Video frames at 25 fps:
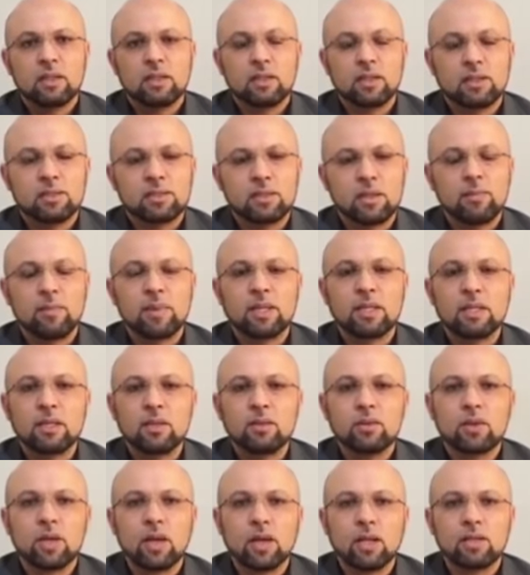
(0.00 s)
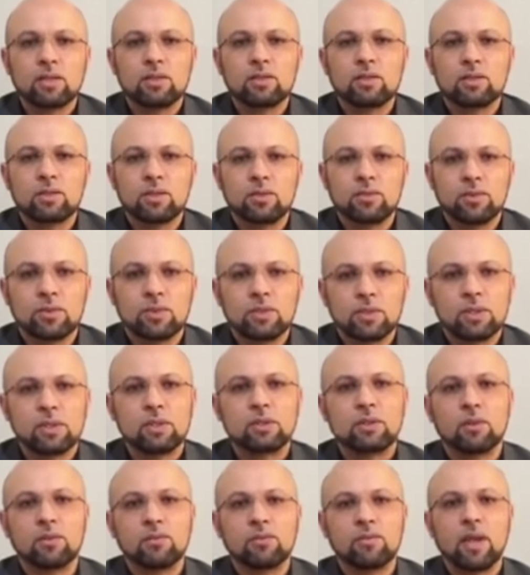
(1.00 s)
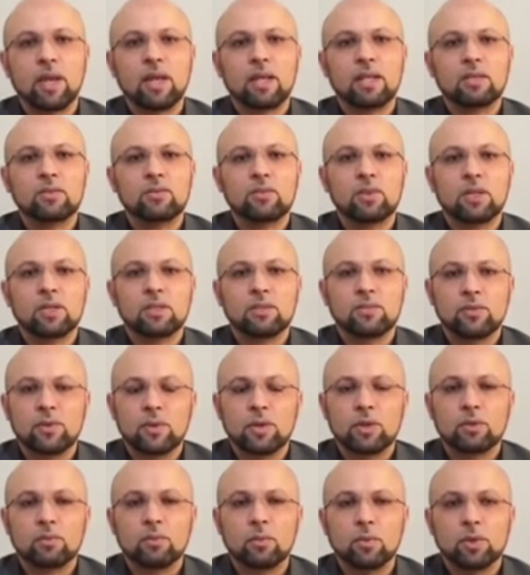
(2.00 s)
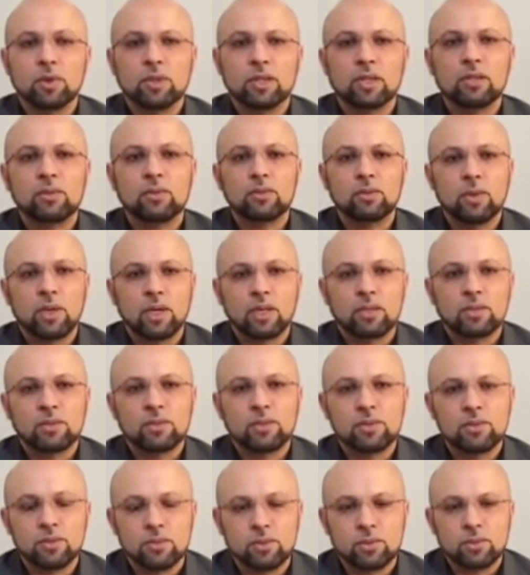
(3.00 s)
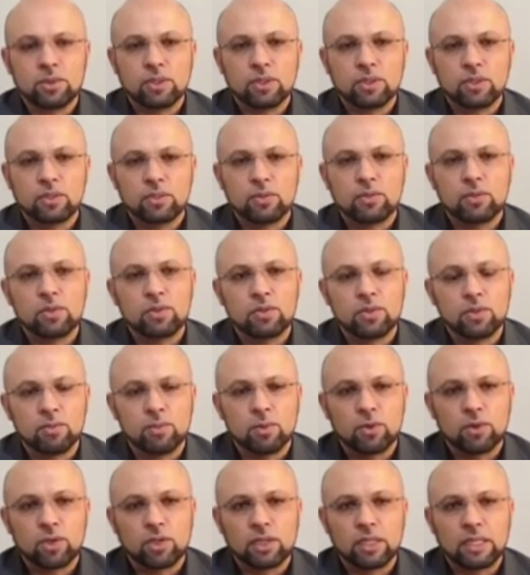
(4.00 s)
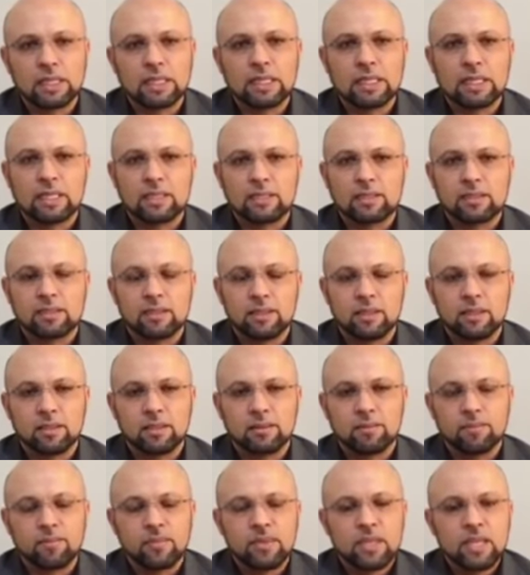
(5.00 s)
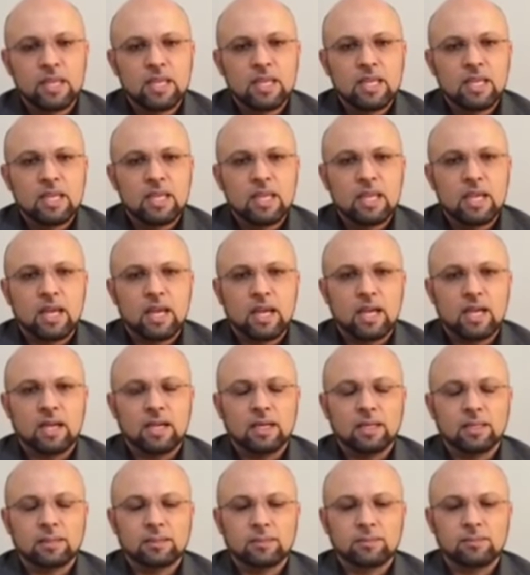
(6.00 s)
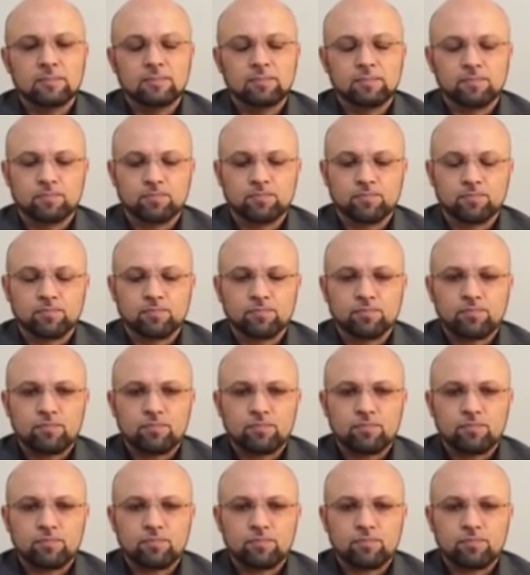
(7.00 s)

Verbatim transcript: The San Mateo Colleges of the Silicon Valley transferred more than 200 students to UC Berkeley last year. Um,